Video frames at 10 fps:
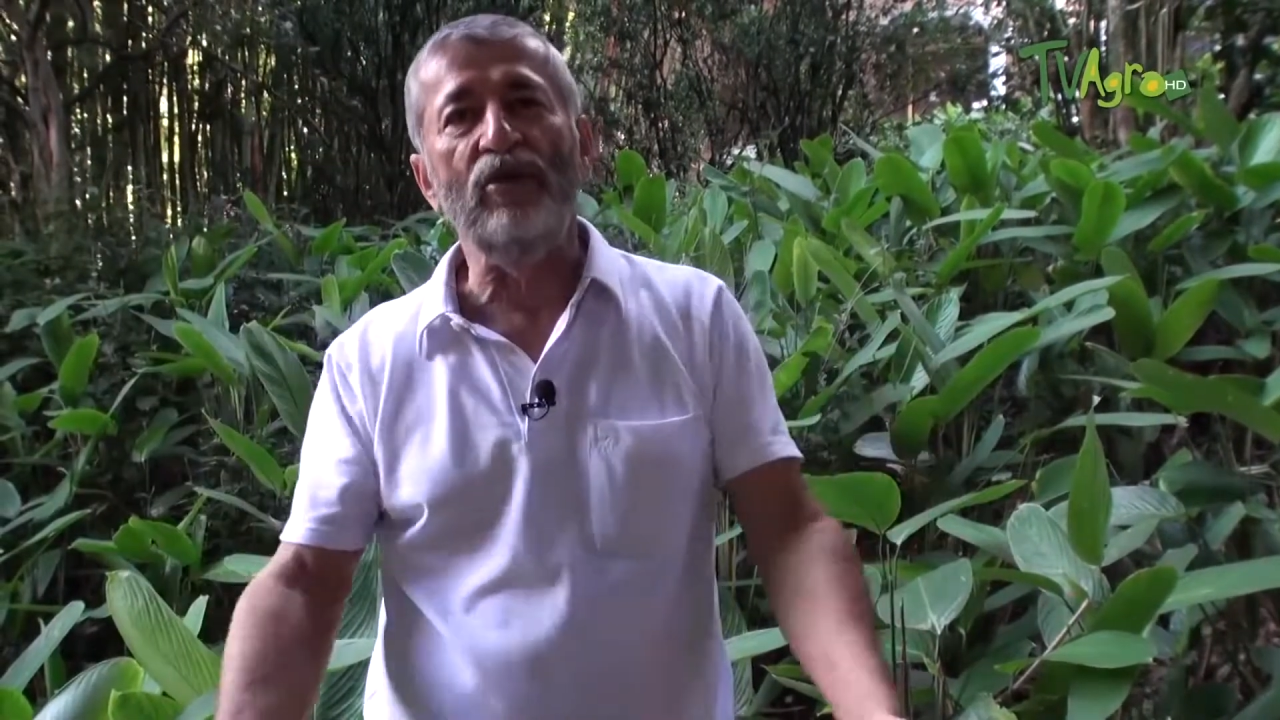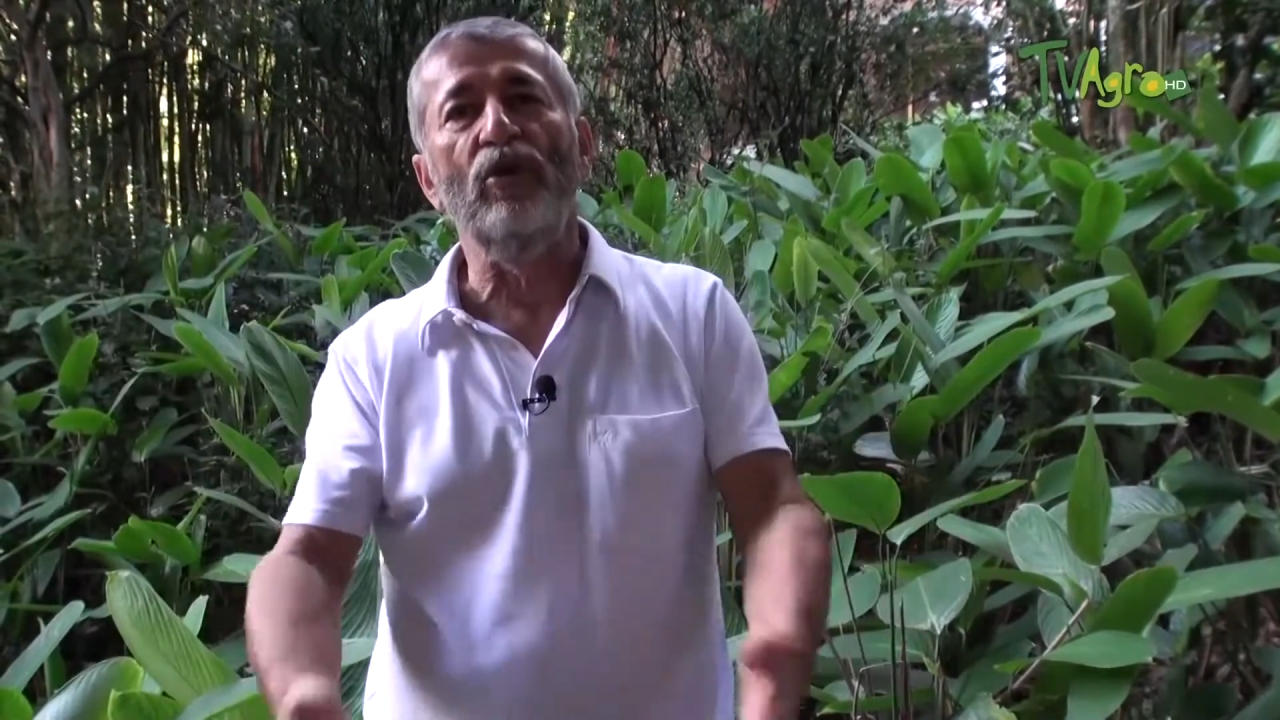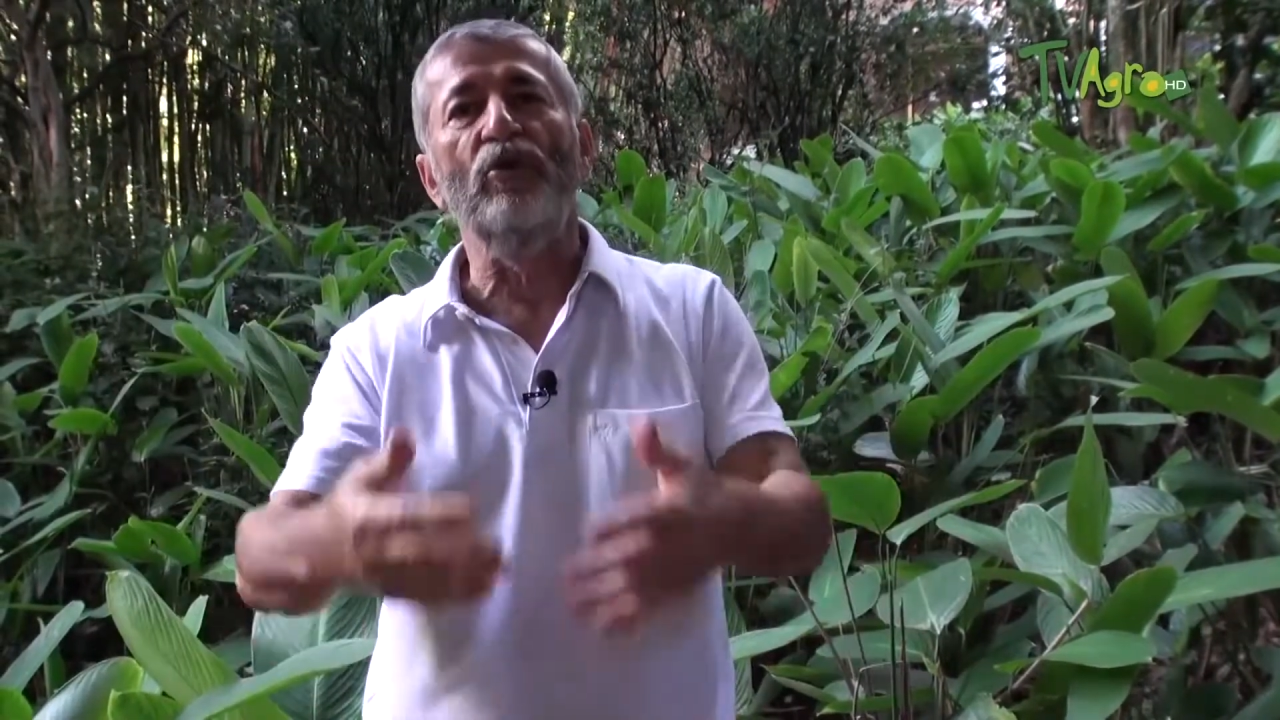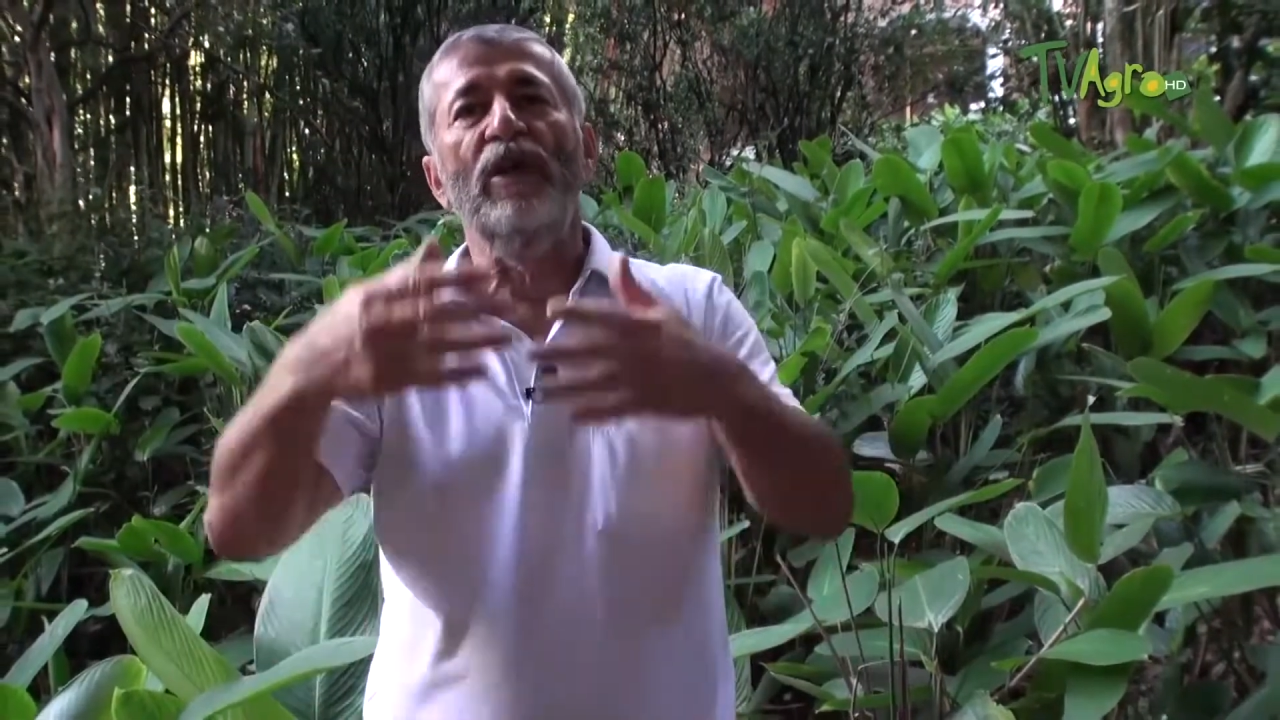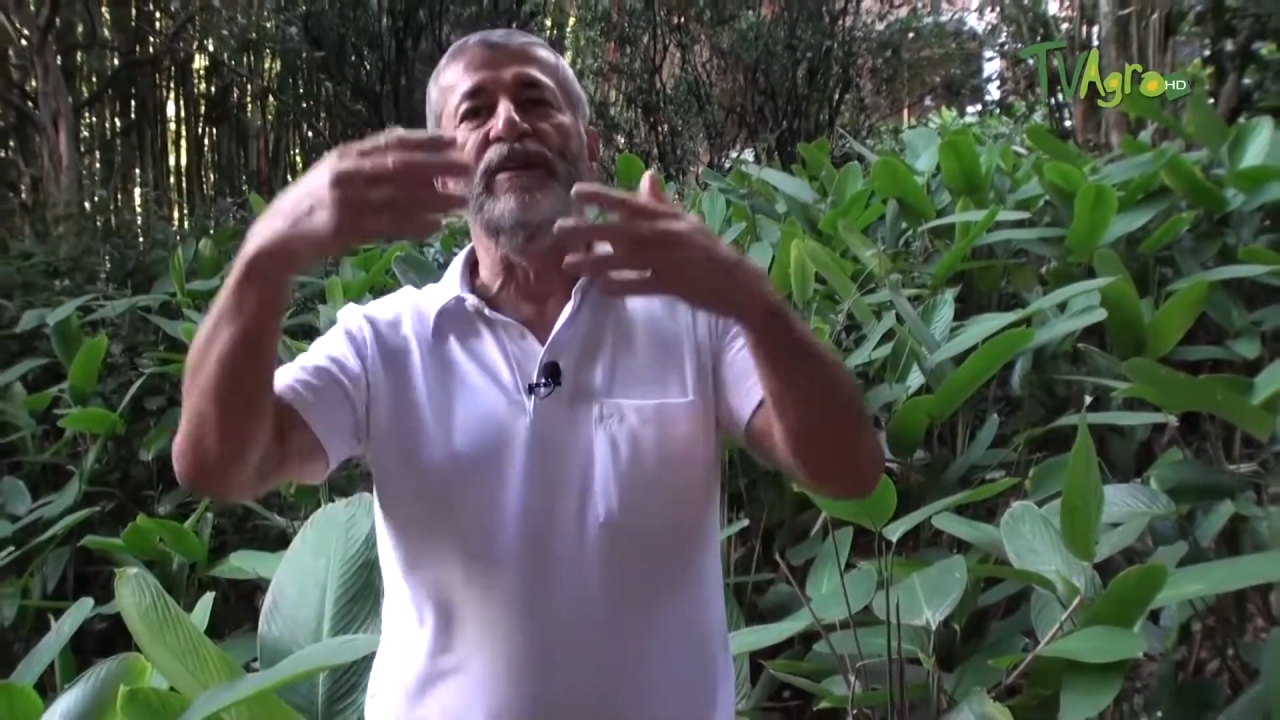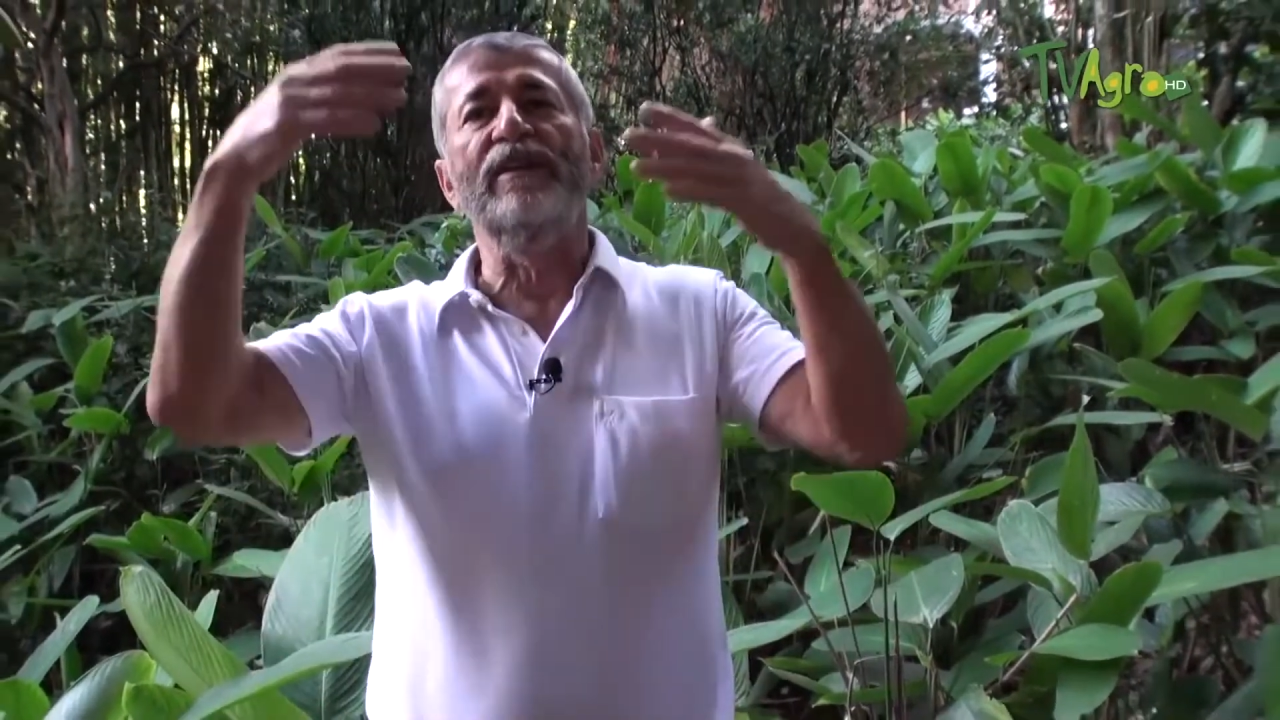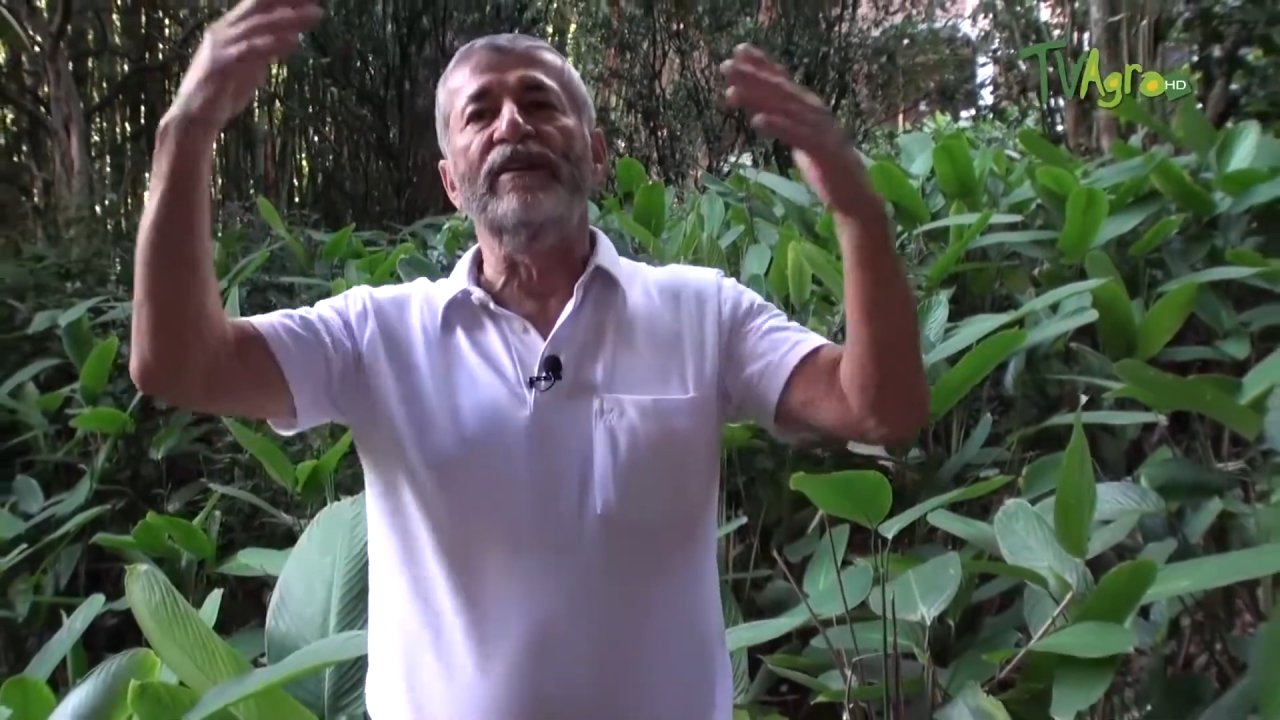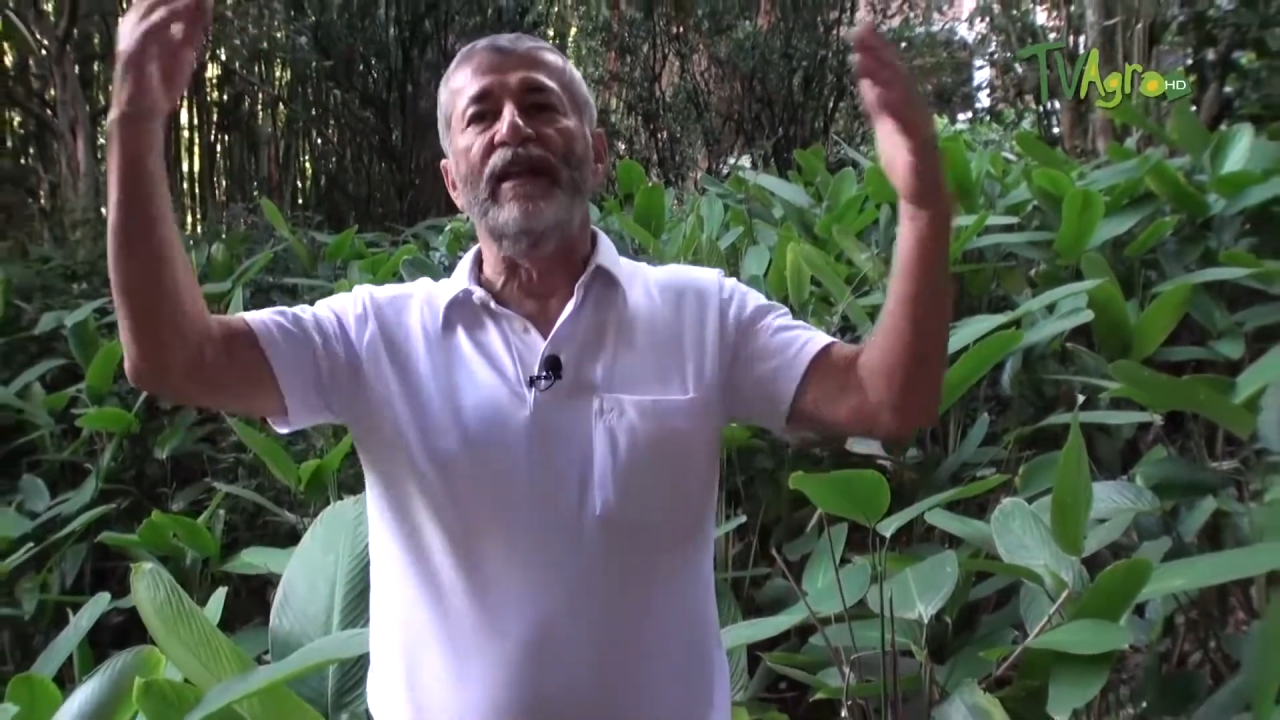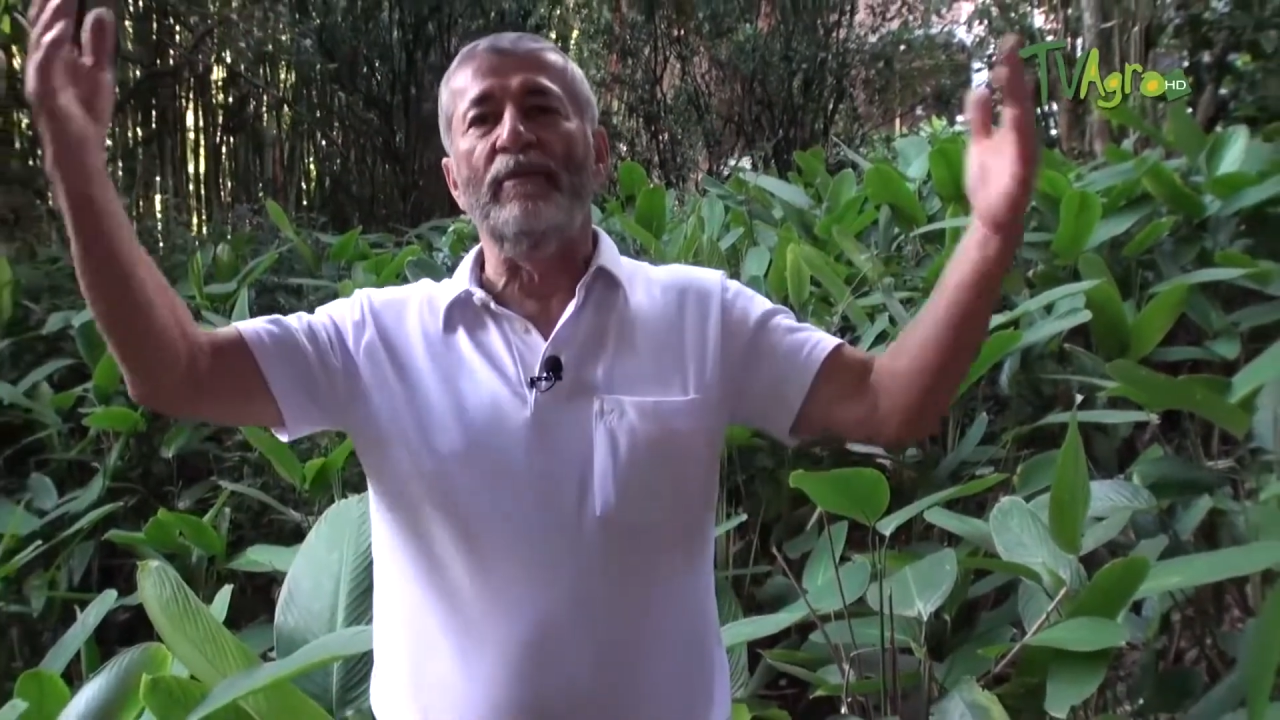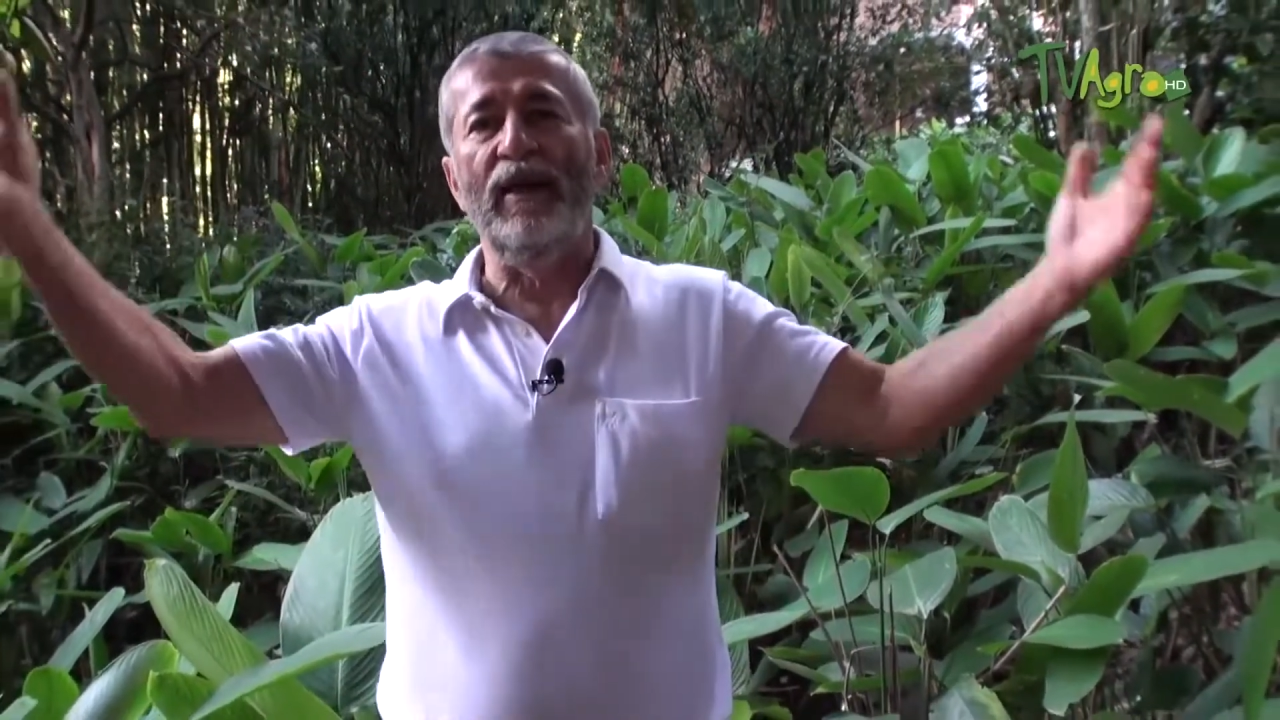whole system